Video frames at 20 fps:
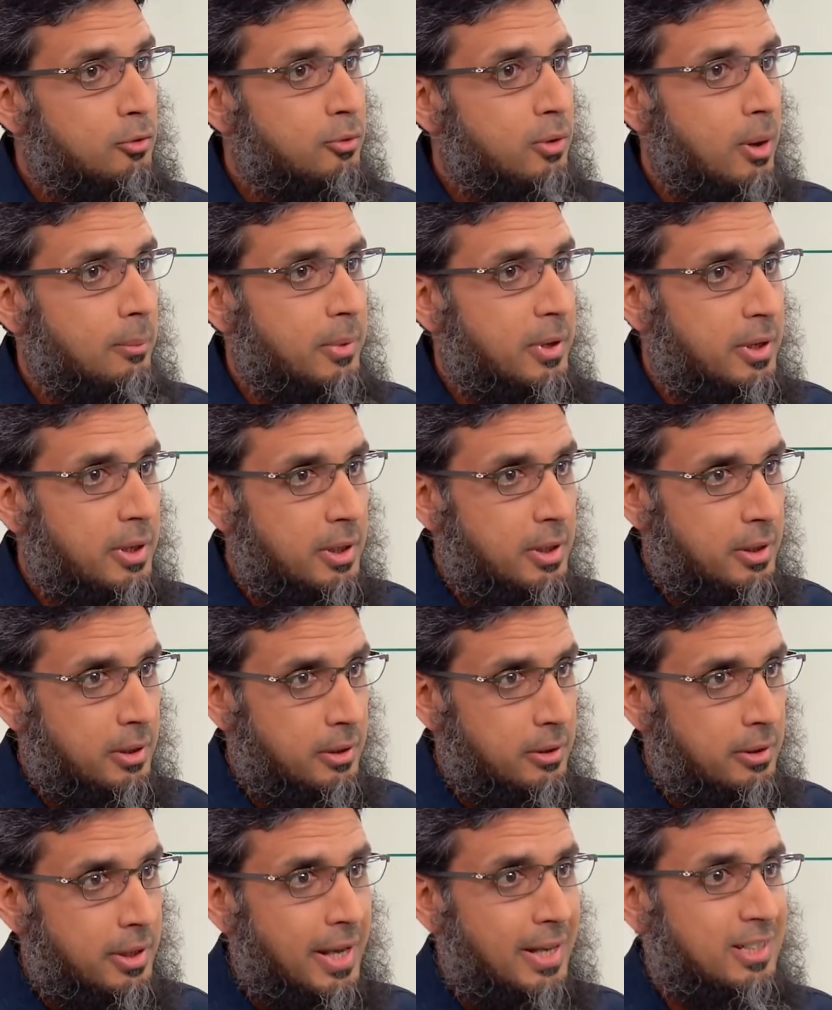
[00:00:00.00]
from
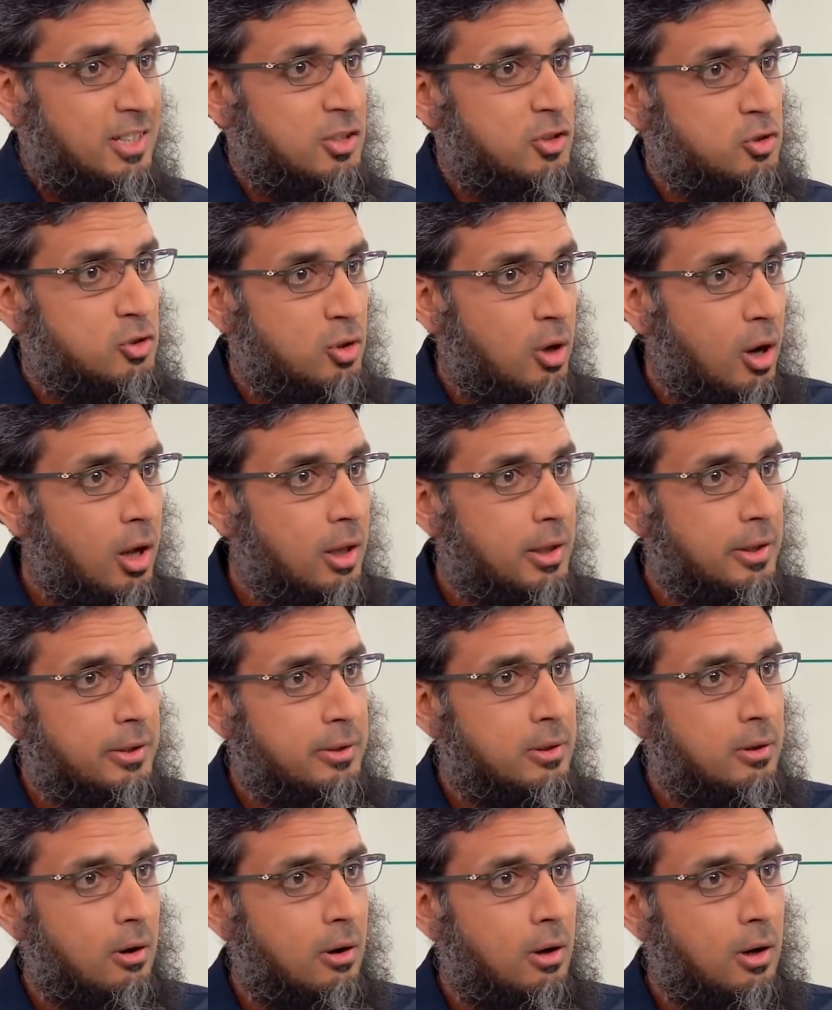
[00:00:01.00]
here and install
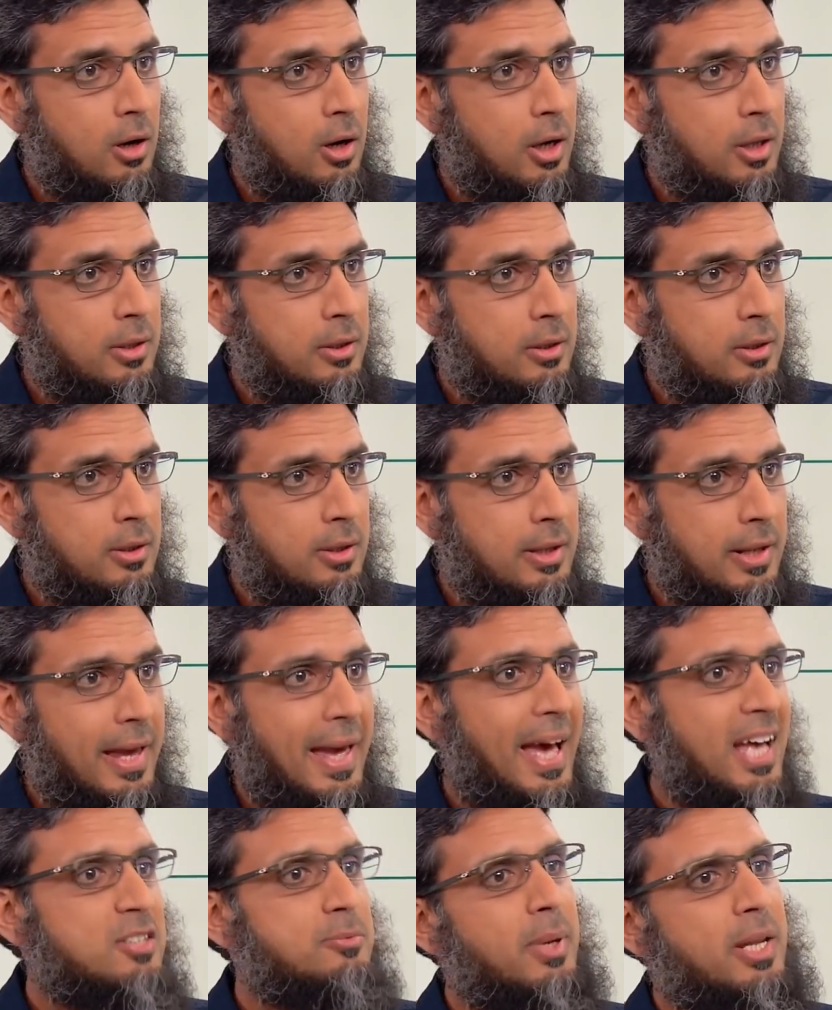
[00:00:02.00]
it on
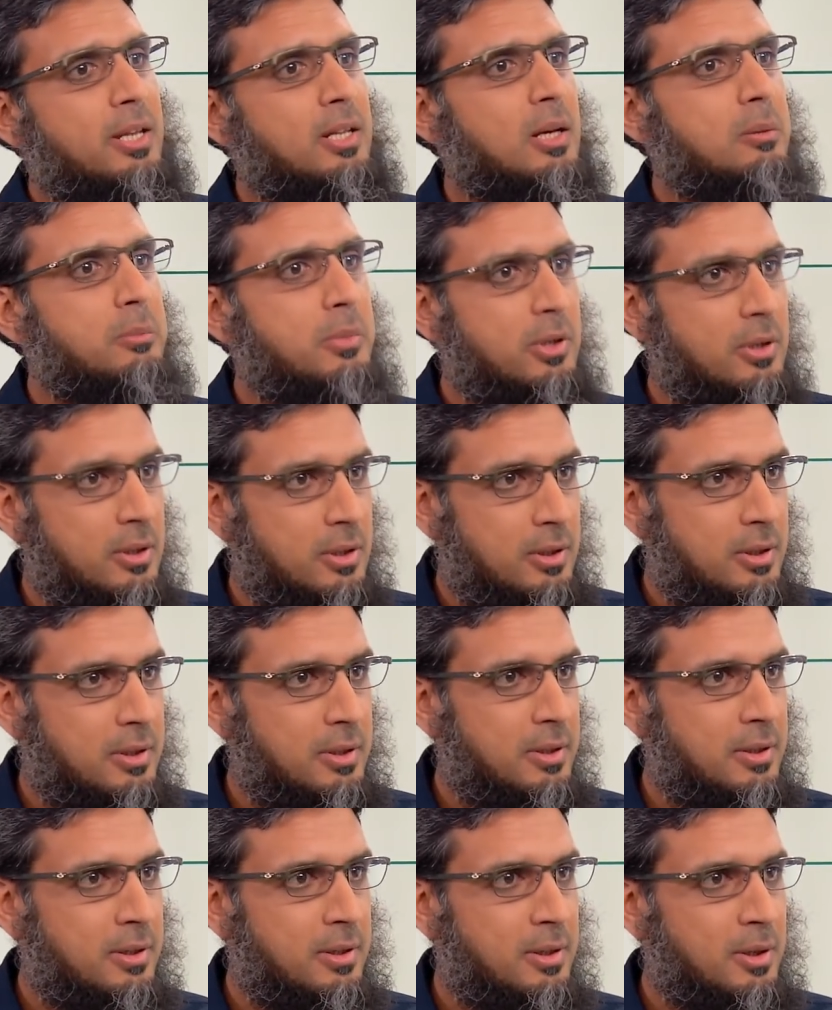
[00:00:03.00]
as many number
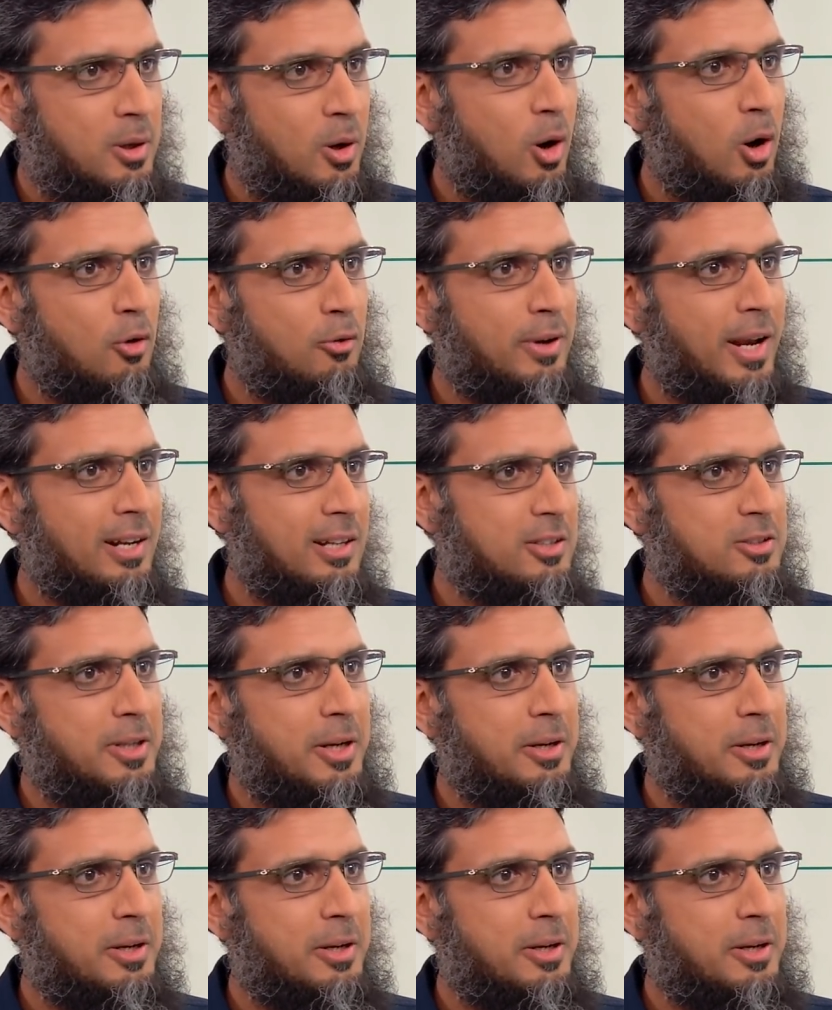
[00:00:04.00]
of Catalyst